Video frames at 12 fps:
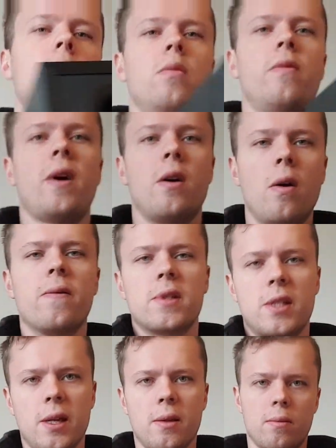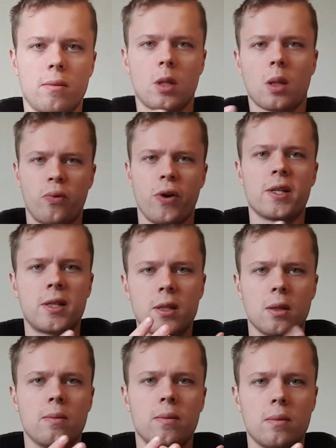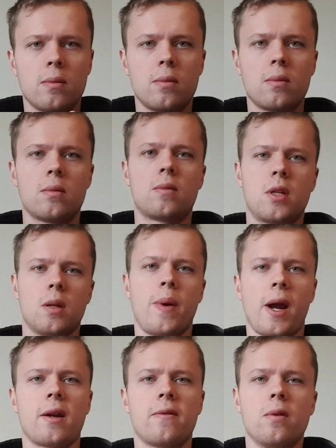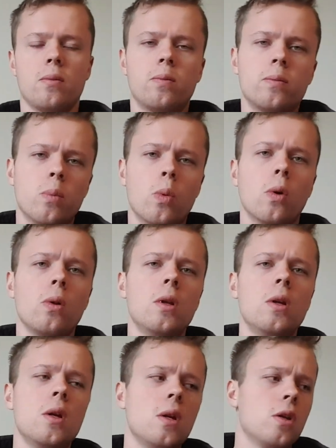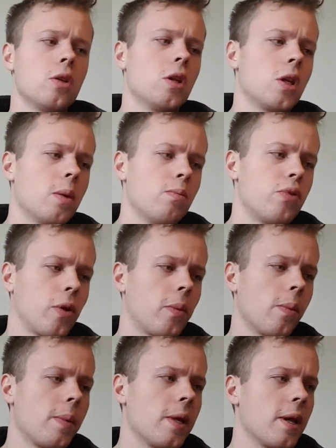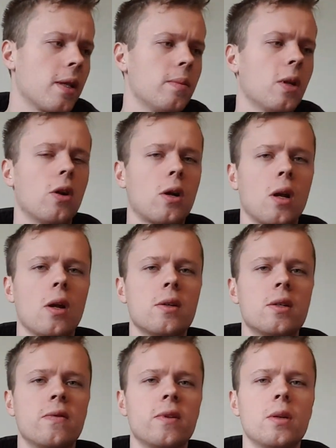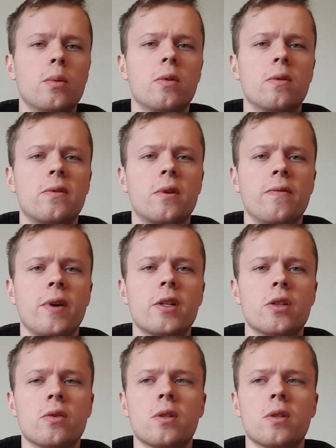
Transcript: without obviously pressing them to the back of the wall, you can probably get them a lot closer than you would with conventional